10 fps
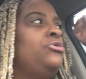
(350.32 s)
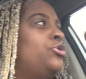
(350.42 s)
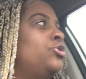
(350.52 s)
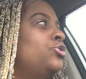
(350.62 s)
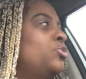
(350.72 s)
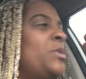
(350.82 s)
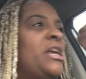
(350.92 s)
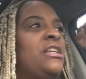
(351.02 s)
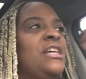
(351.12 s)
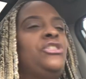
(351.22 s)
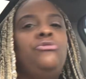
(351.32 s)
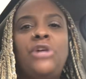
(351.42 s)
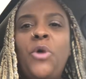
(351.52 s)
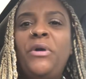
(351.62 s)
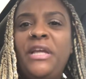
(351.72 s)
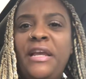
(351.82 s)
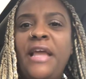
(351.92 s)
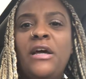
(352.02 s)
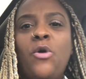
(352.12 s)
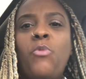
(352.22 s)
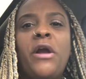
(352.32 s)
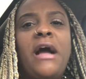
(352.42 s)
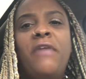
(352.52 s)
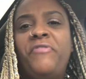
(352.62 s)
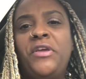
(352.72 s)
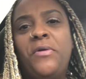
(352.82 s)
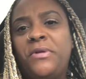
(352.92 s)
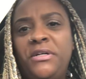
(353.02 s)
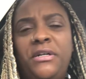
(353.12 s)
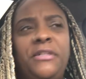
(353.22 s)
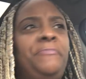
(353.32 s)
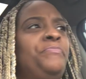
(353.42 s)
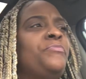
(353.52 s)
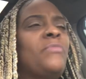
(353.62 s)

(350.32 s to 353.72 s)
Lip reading: cool with it, that you know, and then they don't work out for your good.